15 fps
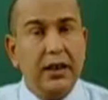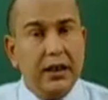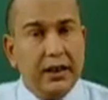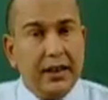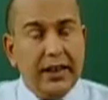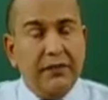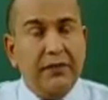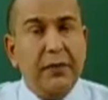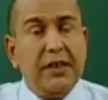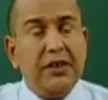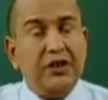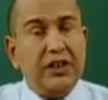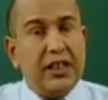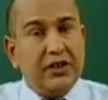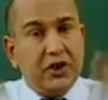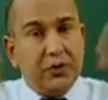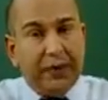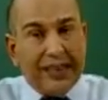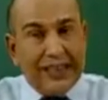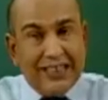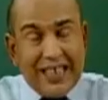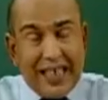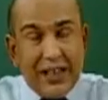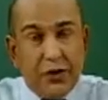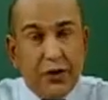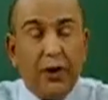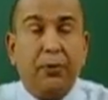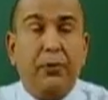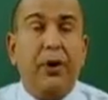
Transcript: The information has to be sent to the